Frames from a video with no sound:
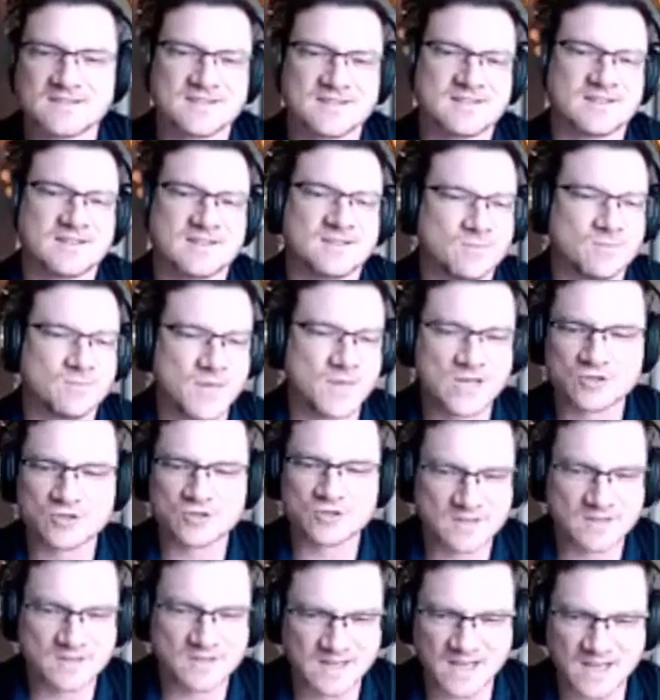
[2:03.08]
measure
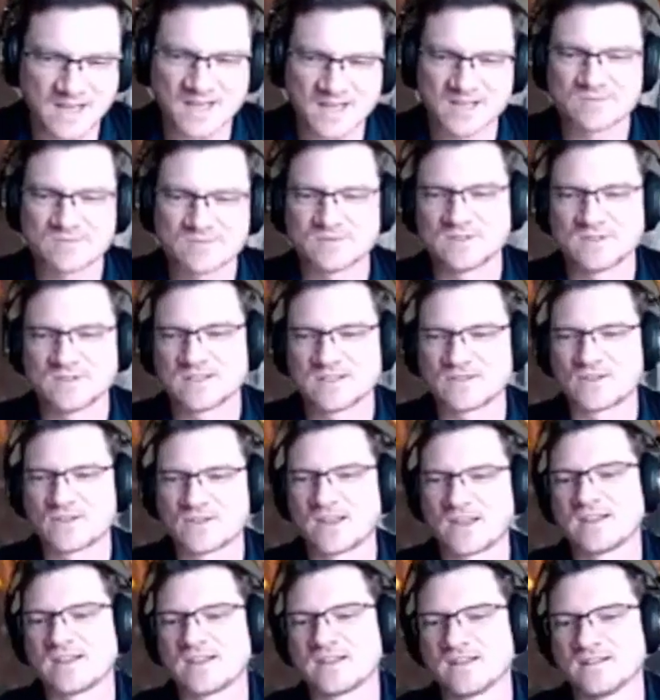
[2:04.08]
engagement, that
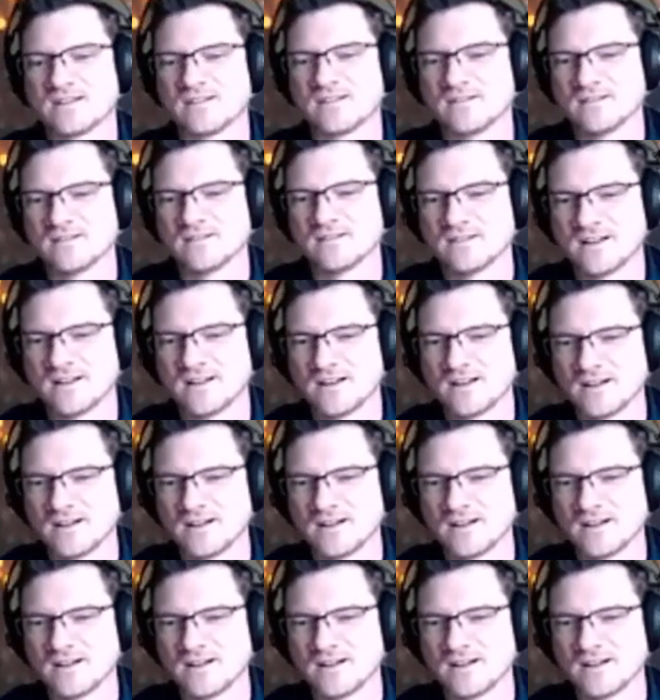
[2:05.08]
they can